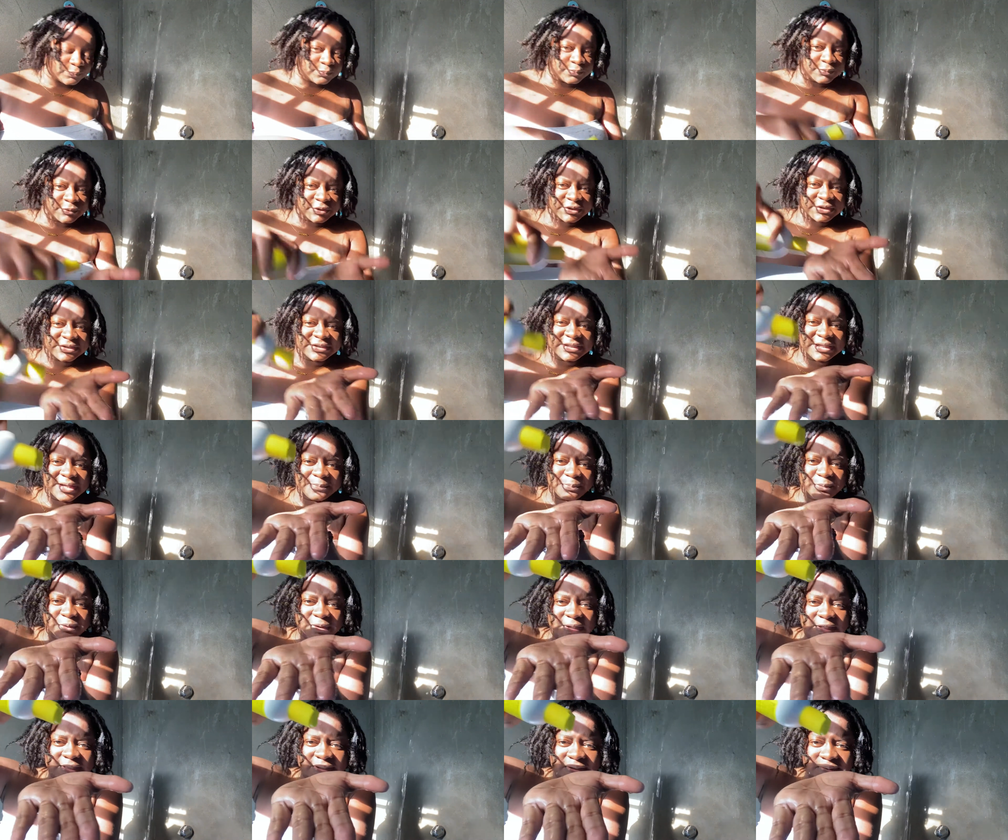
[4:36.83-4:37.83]
Just gonna
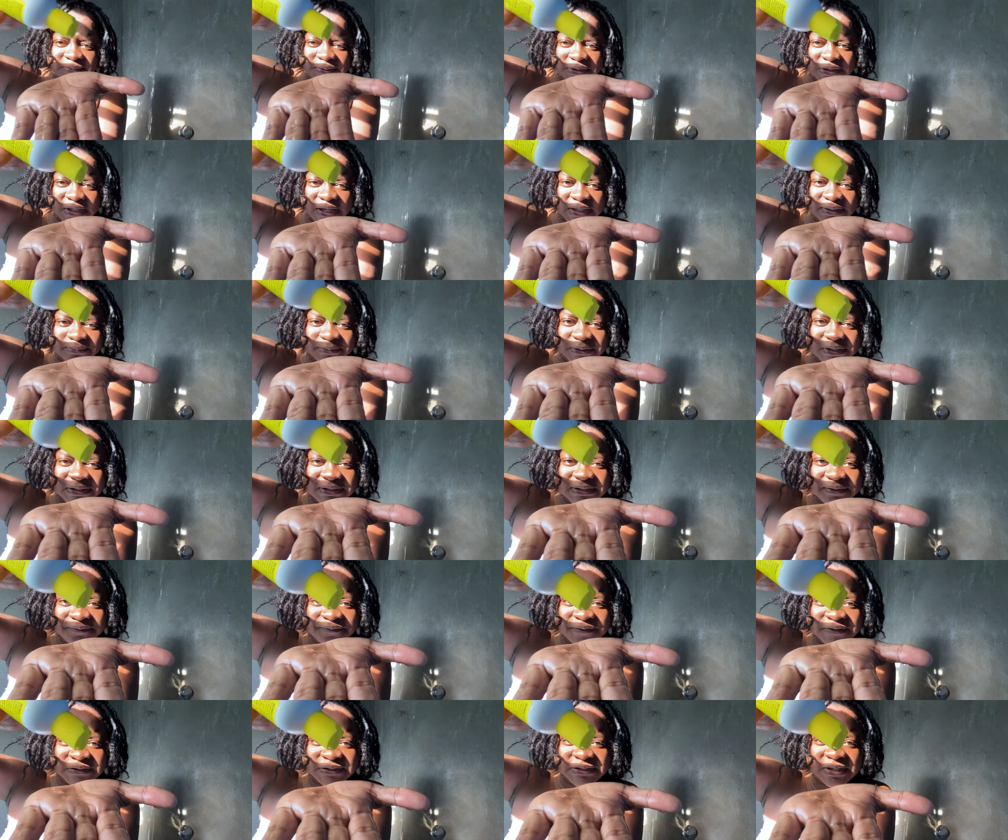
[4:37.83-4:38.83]
put a little bit, guys, because the
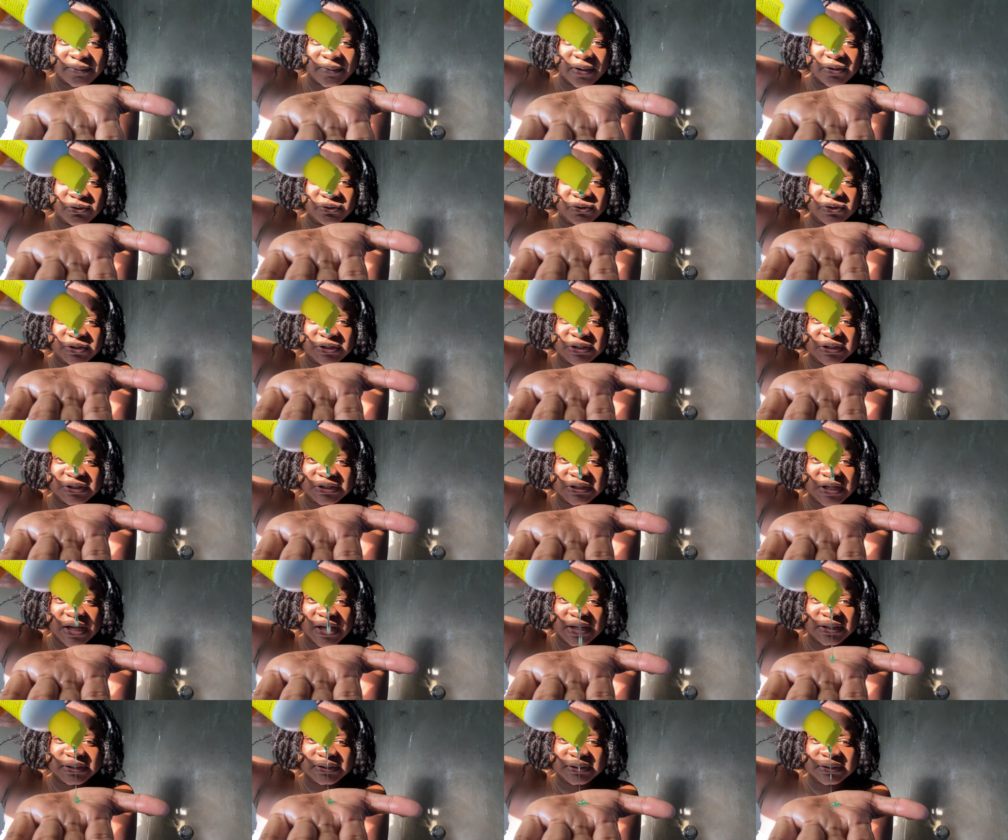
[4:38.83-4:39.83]
first time I used this,
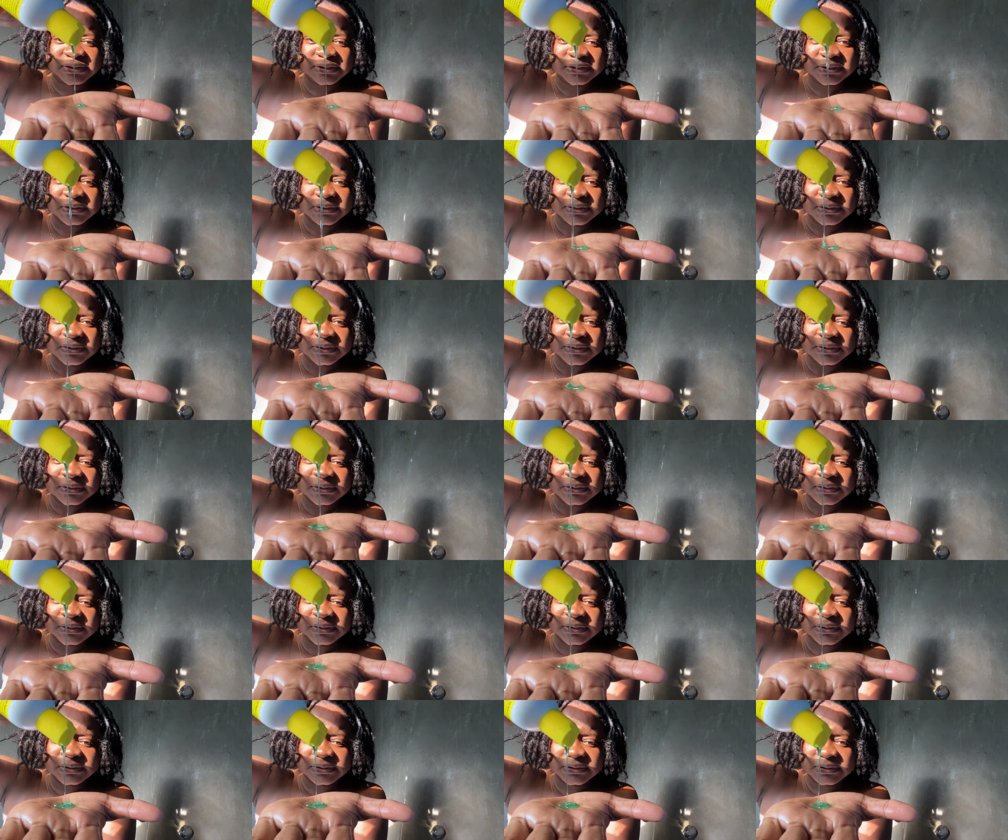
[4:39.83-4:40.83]
guys,
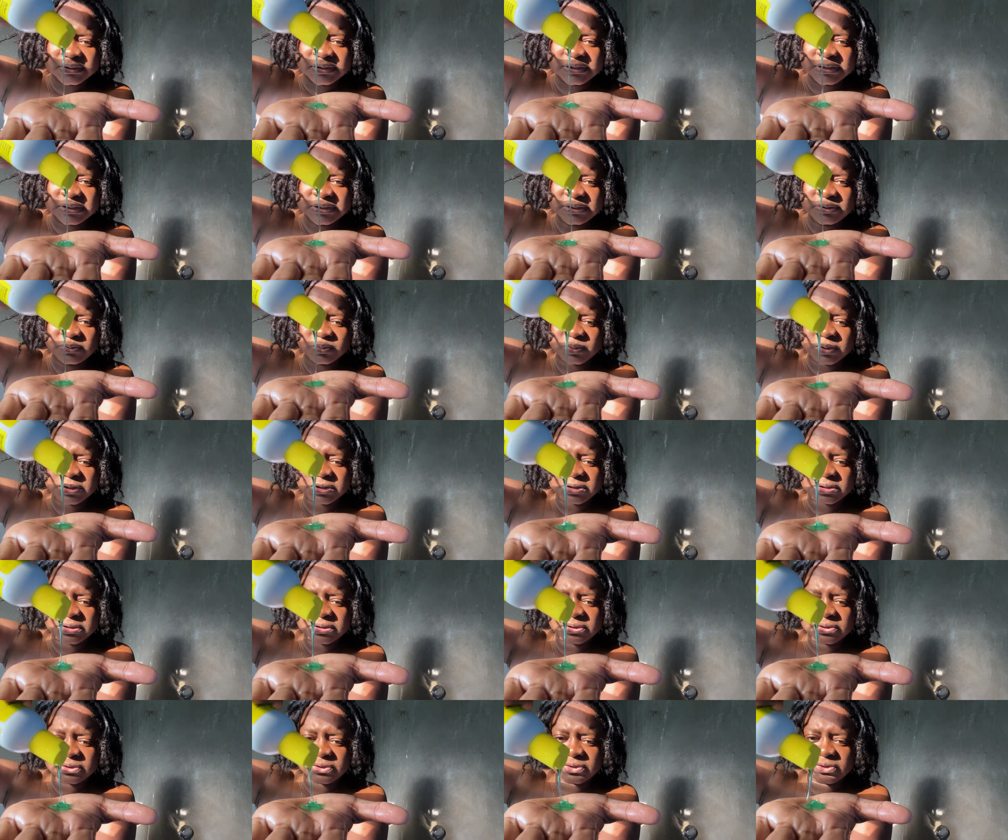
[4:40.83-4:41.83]
this was
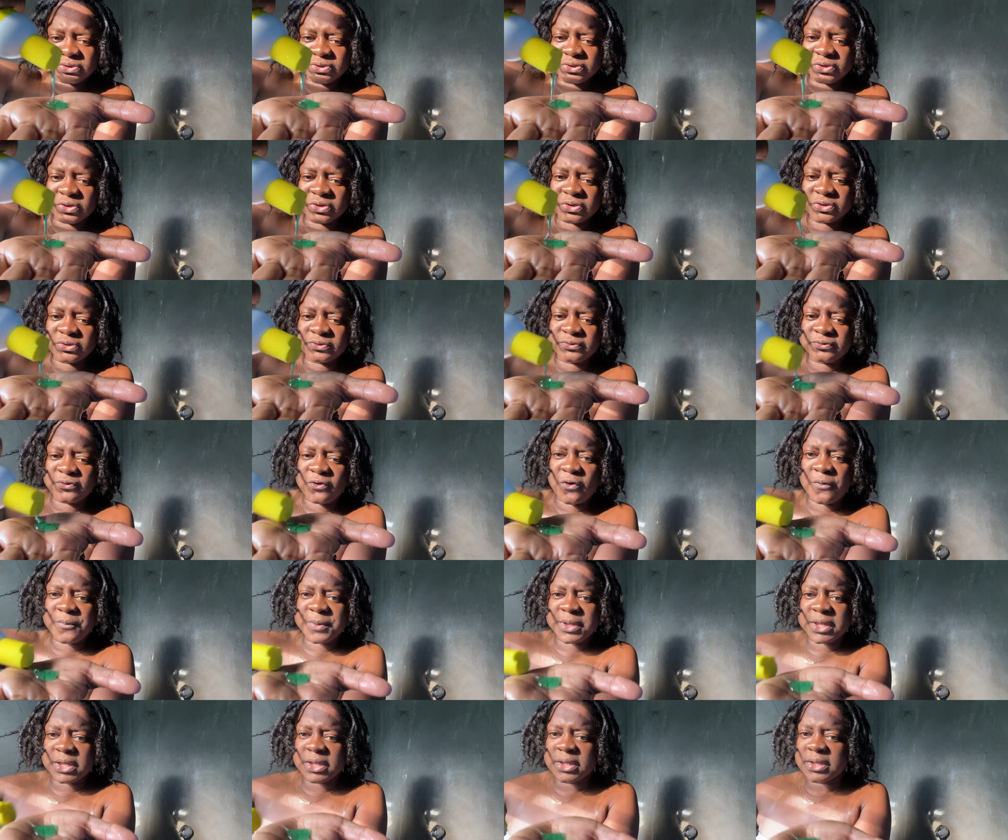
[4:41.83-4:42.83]
so
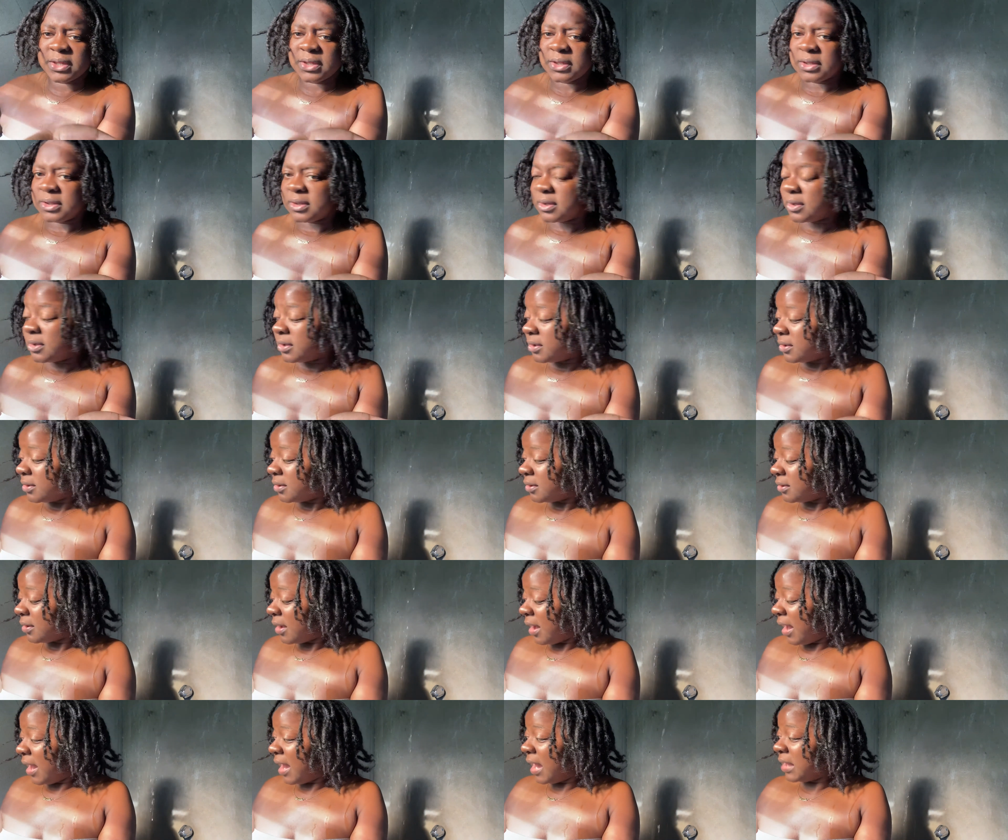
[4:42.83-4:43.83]
foamy.
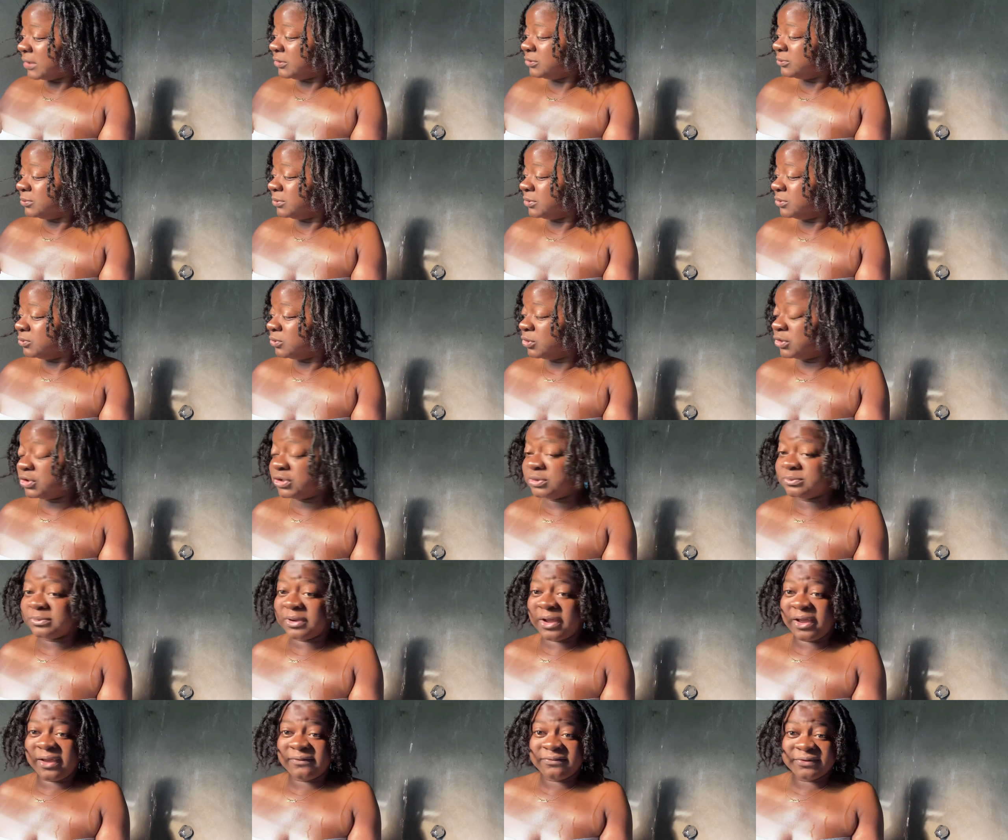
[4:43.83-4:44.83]
I have to be washing
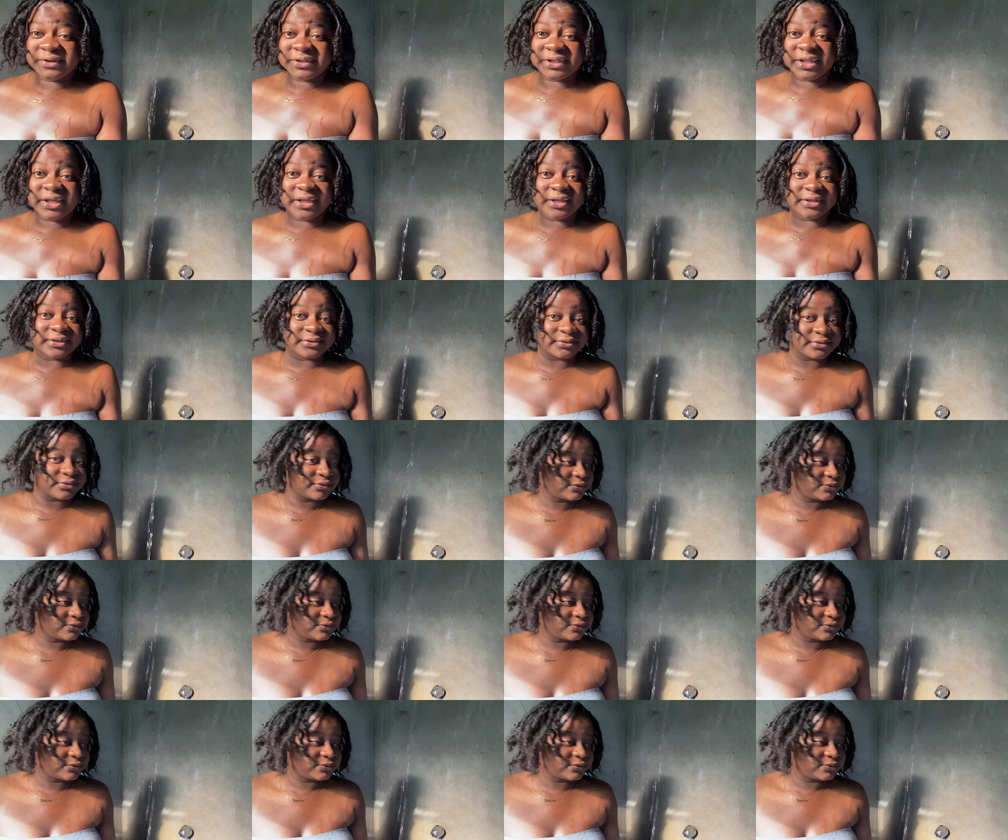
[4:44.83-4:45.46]
my hair for days.